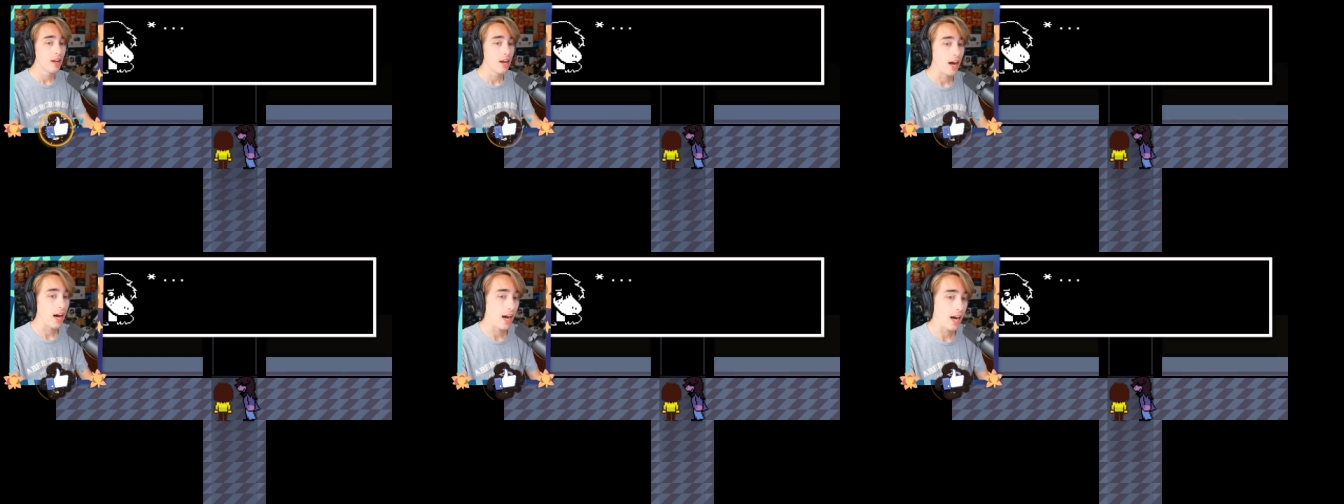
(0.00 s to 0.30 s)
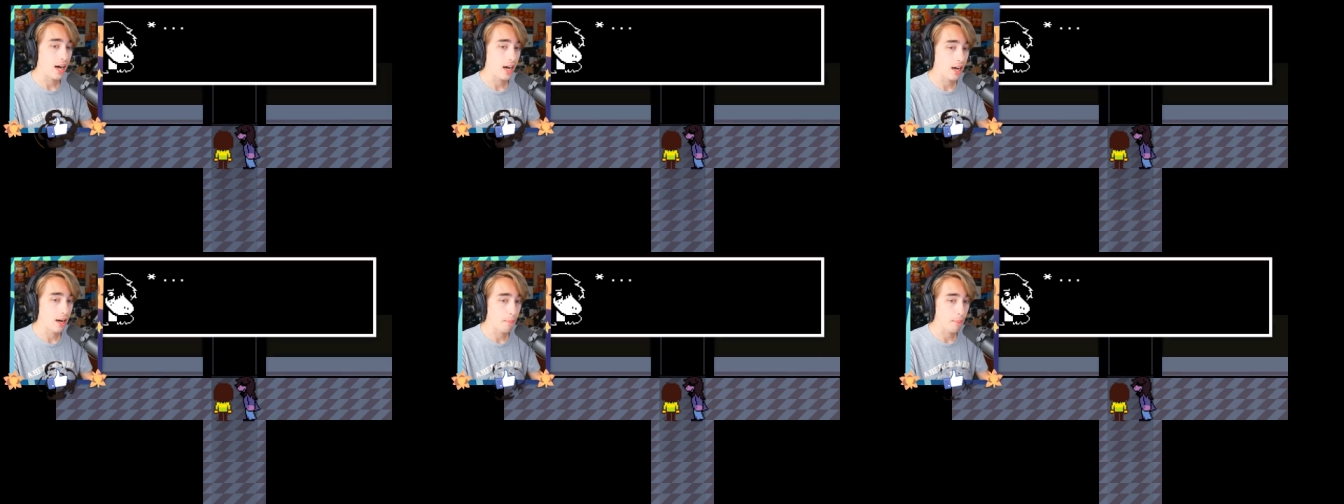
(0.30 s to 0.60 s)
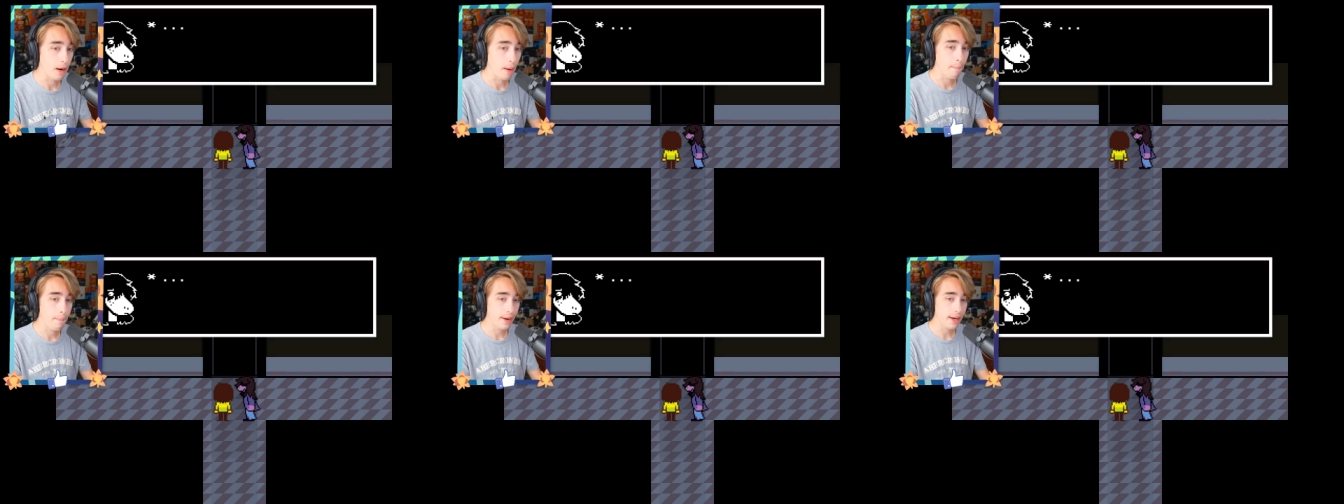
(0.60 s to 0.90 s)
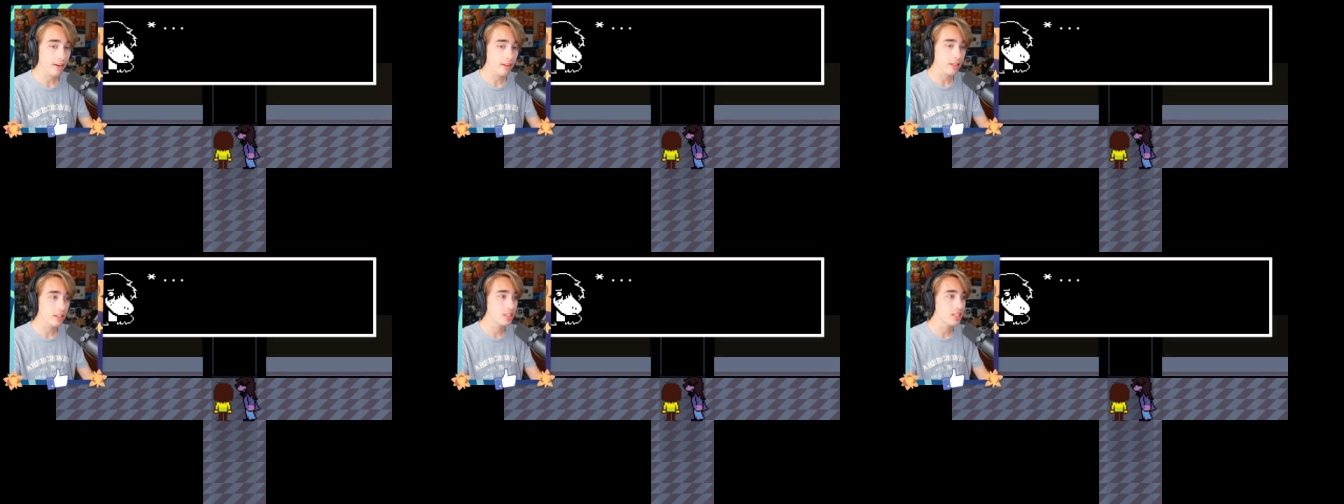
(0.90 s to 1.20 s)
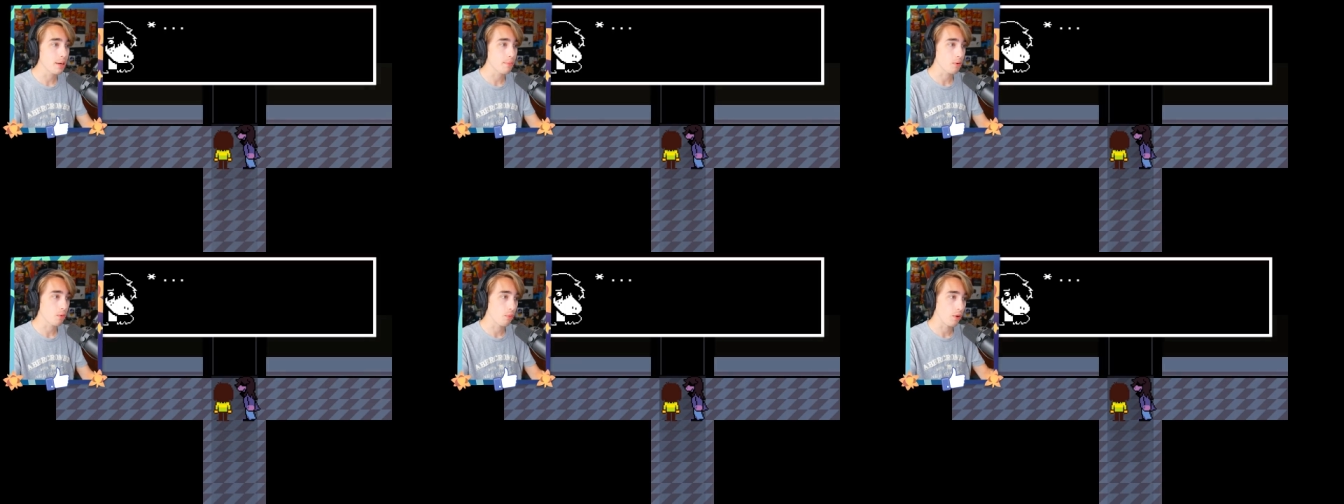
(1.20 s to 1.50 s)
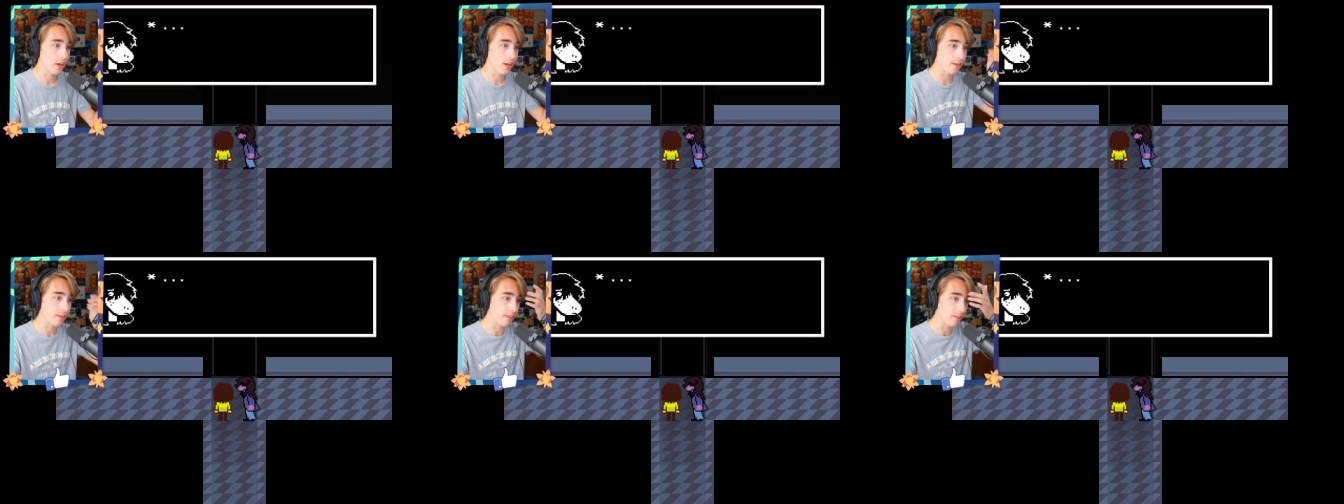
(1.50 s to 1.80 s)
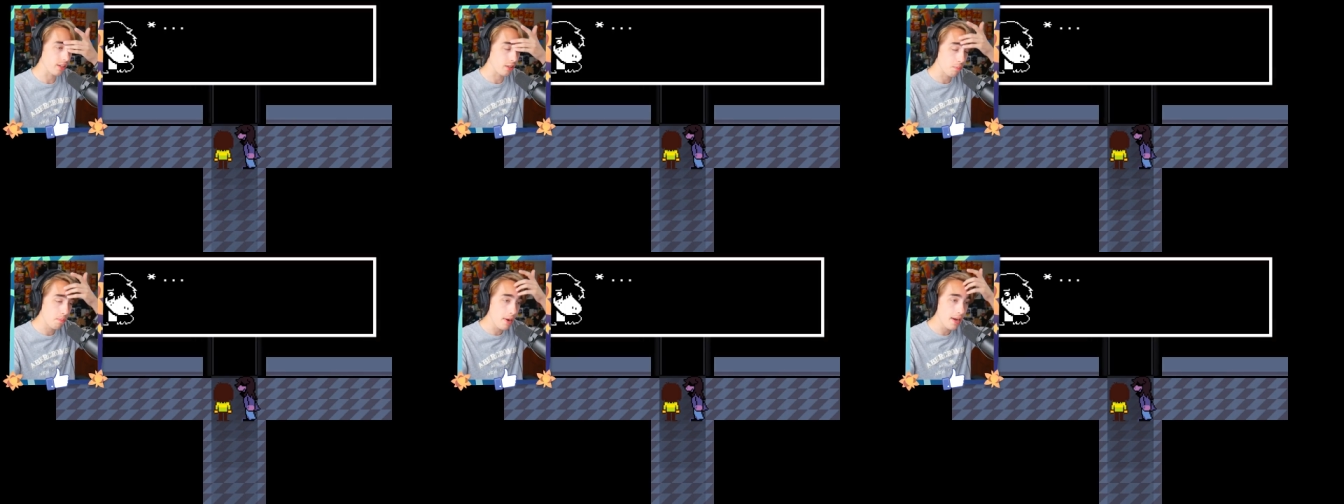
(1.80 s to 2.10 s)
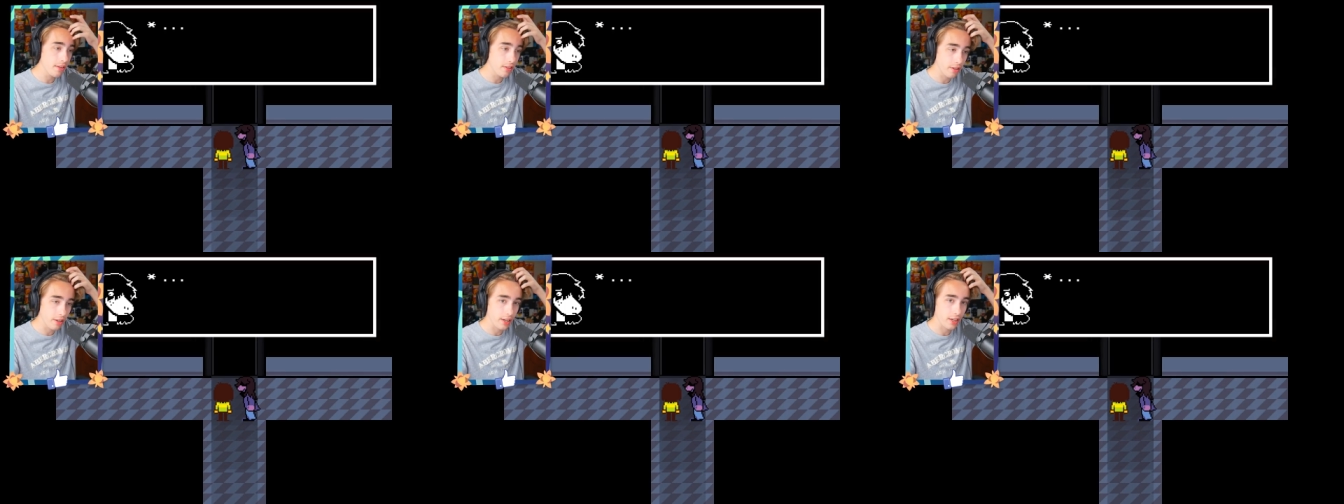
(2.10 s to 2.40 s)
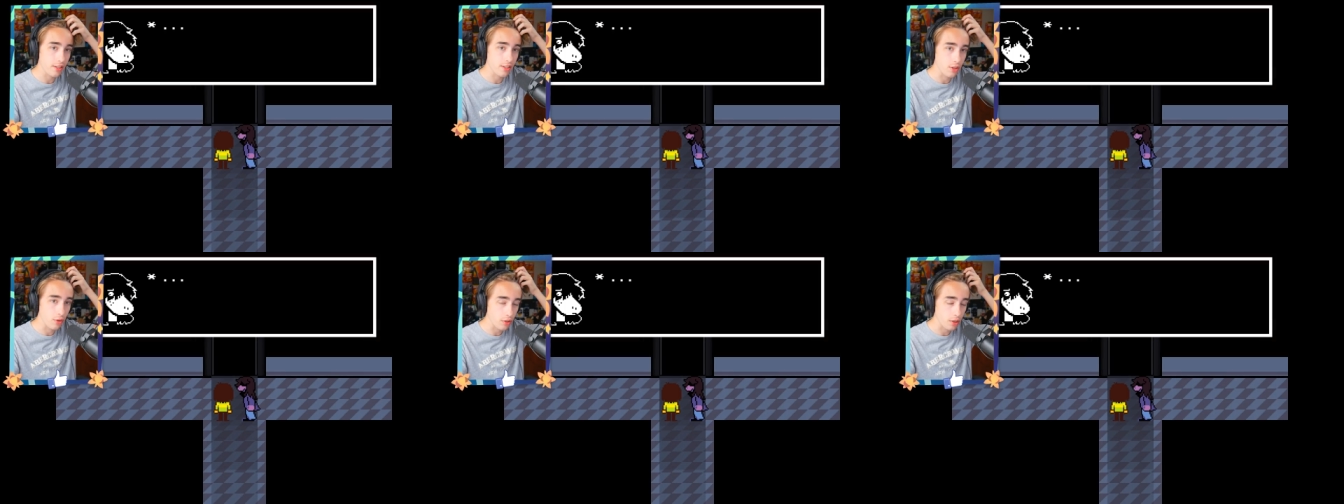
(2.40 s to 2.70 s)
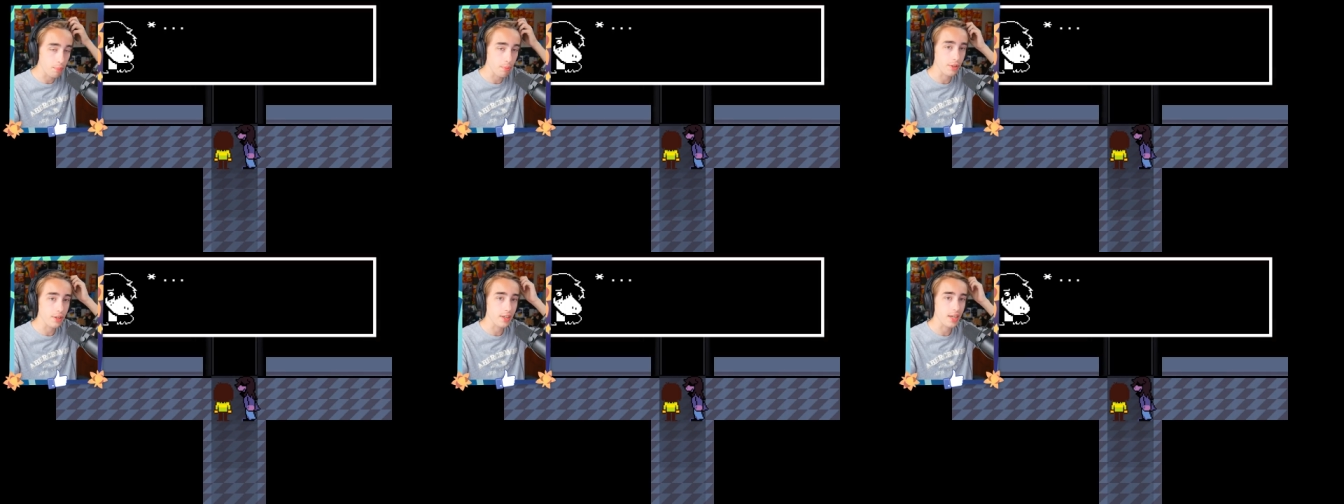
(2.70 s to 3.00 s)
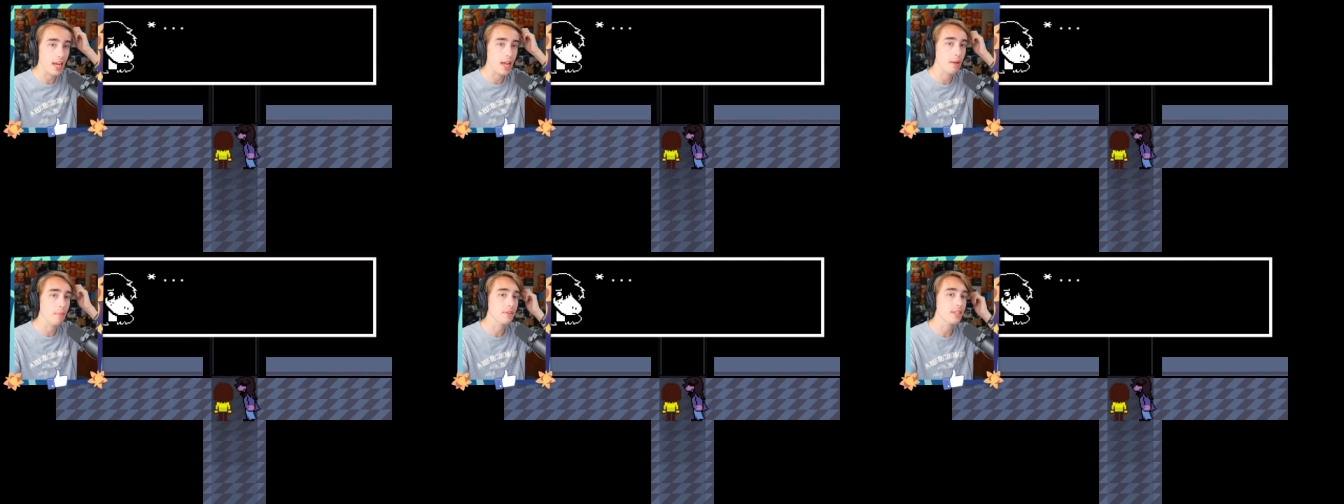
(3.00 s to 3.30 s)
Uh, but apparently, chapter one is is basically like its own complete game.